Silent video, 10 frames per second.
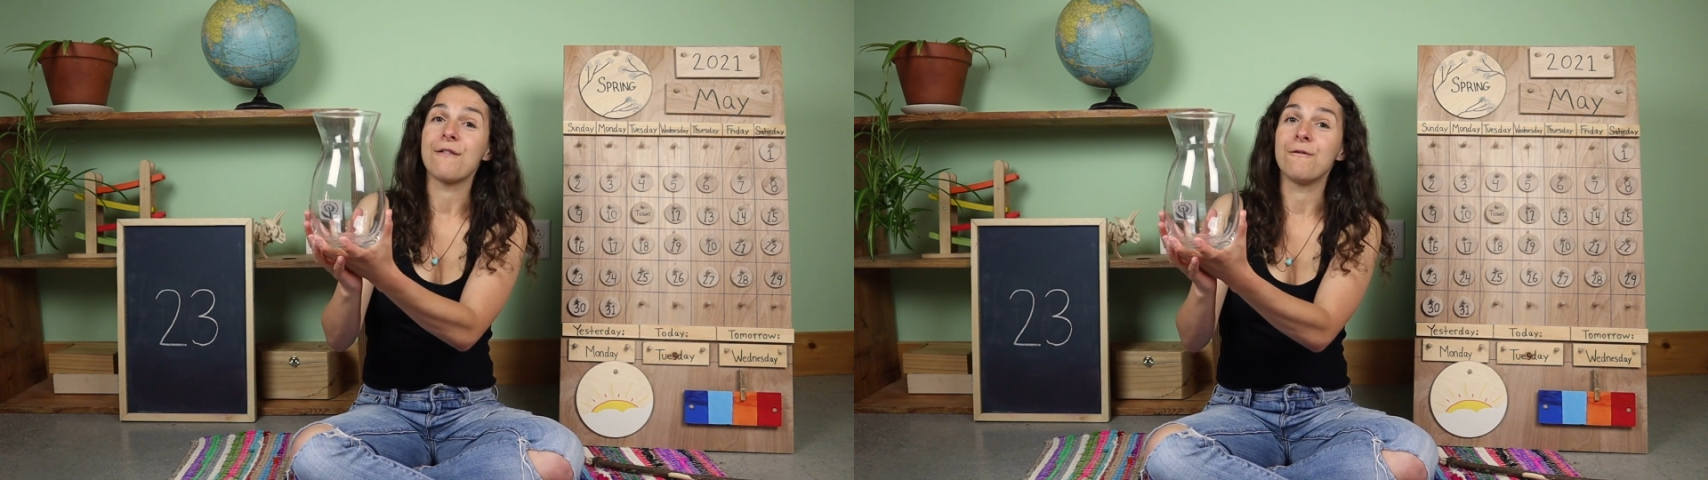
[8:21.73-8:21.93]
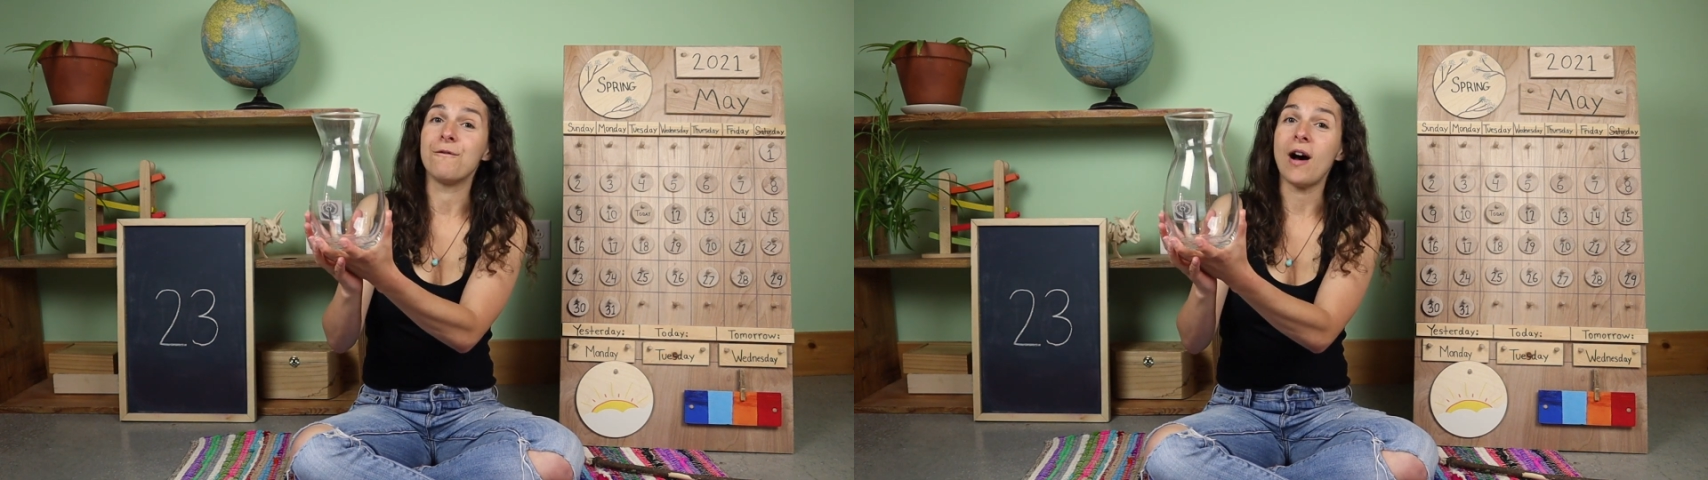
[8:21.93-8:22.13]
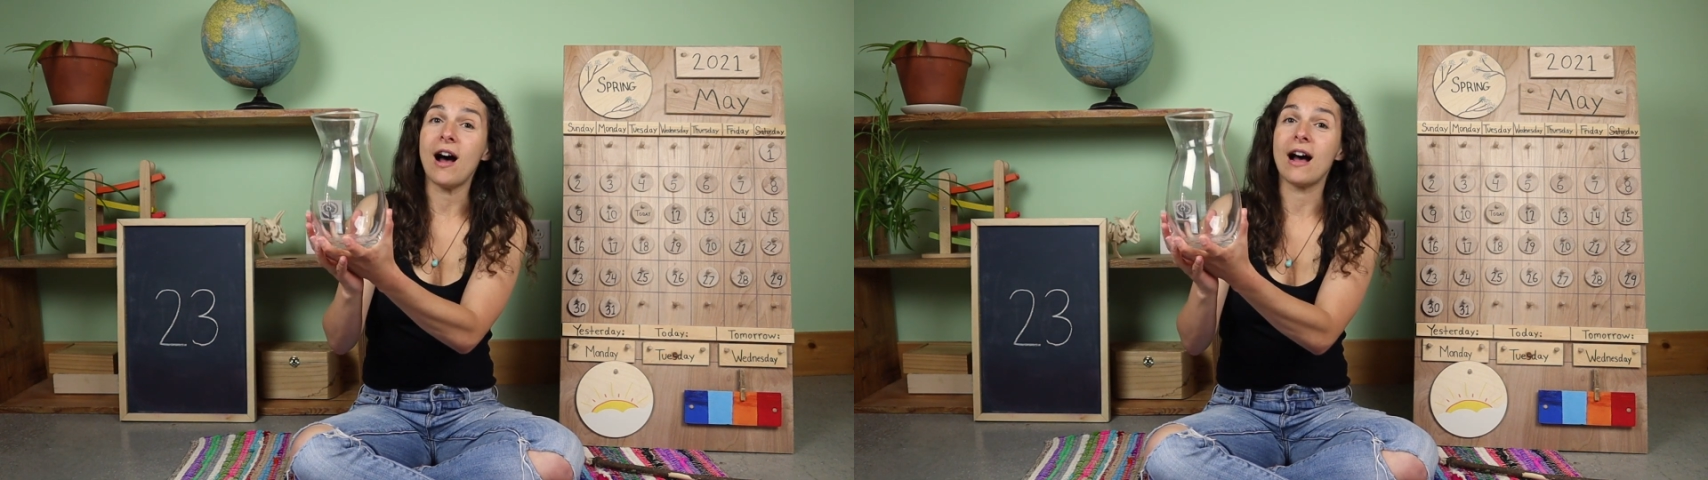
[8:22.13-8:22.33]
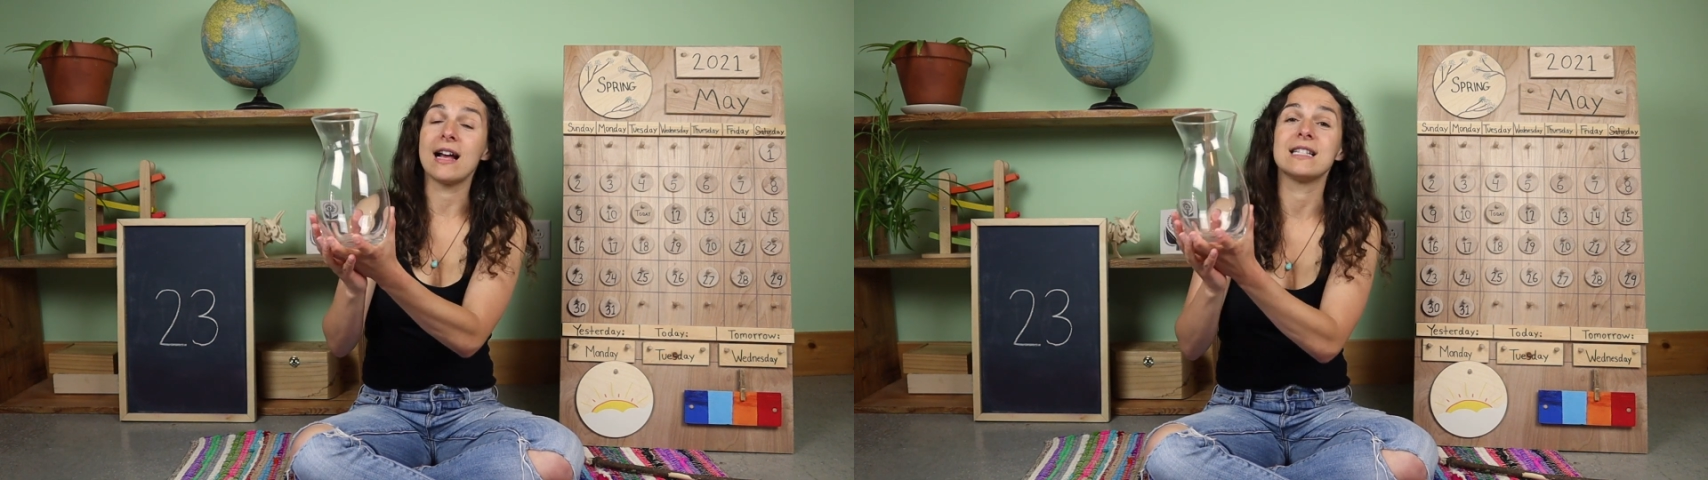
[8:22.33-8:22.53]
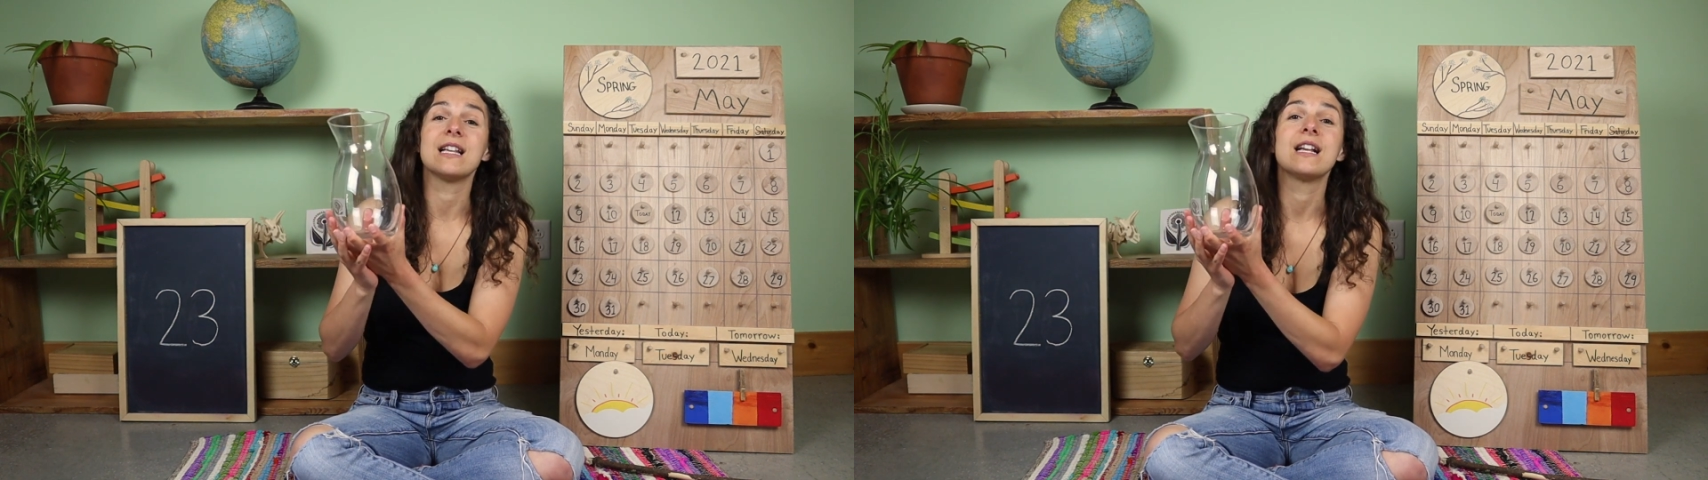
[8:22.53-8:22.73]

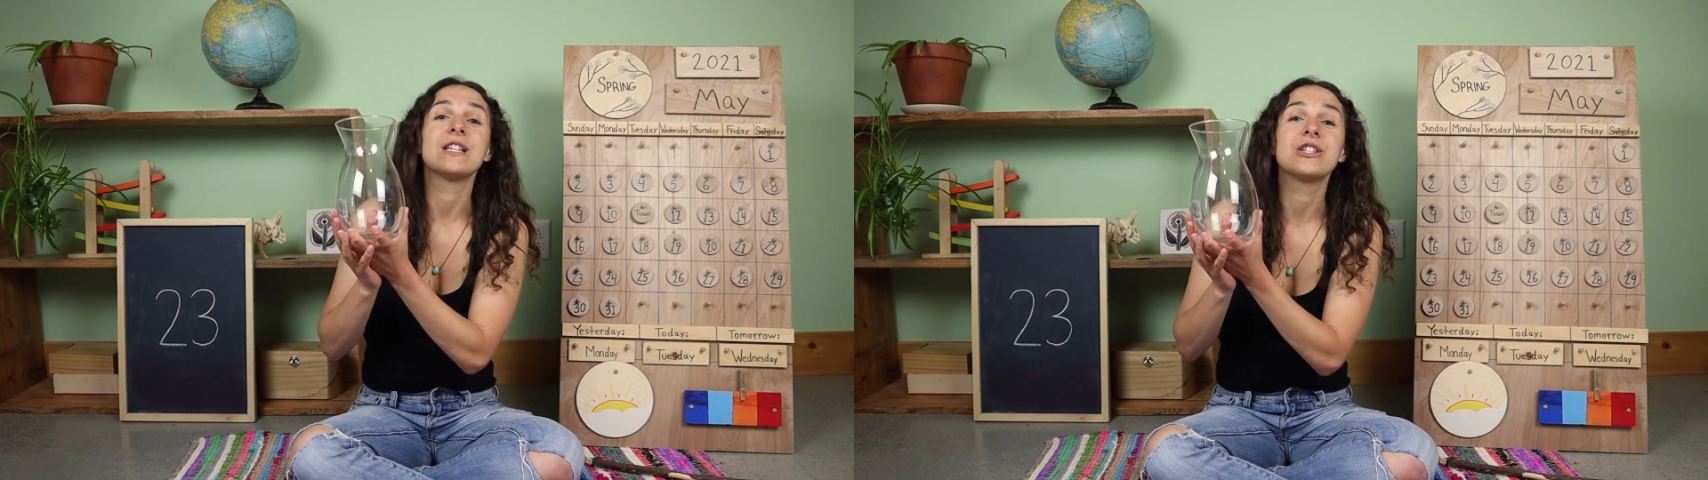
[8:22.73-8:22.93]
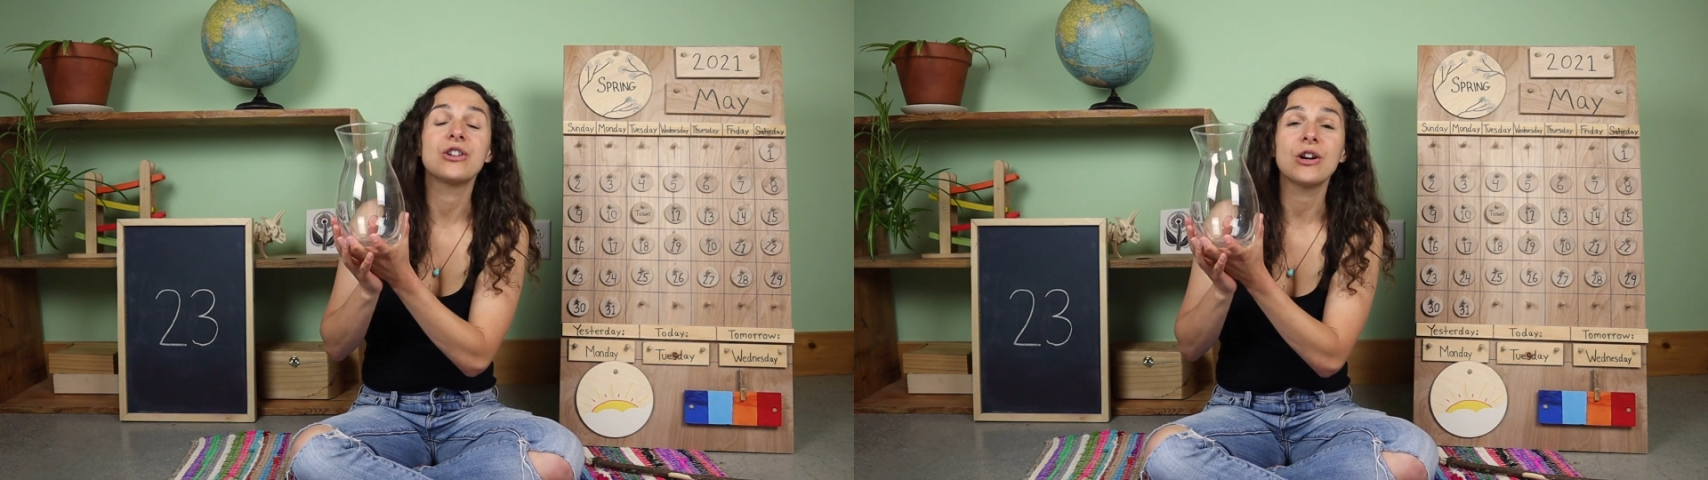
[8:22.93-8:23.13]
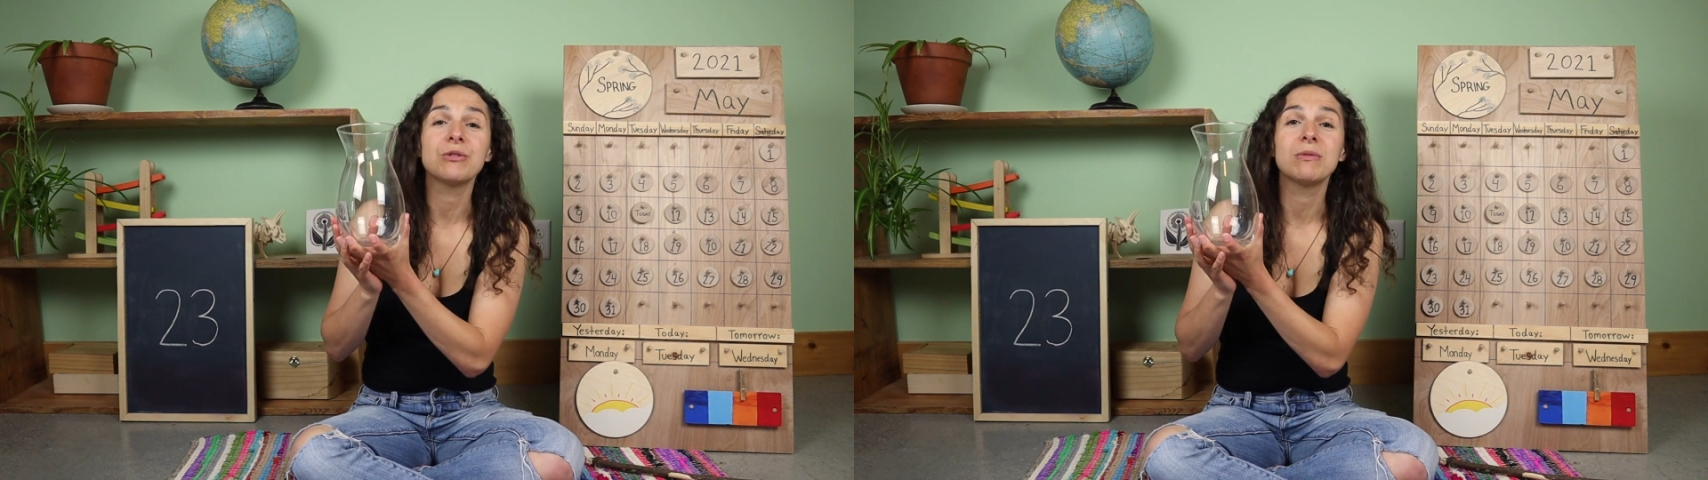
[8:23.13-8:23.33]
Vase starts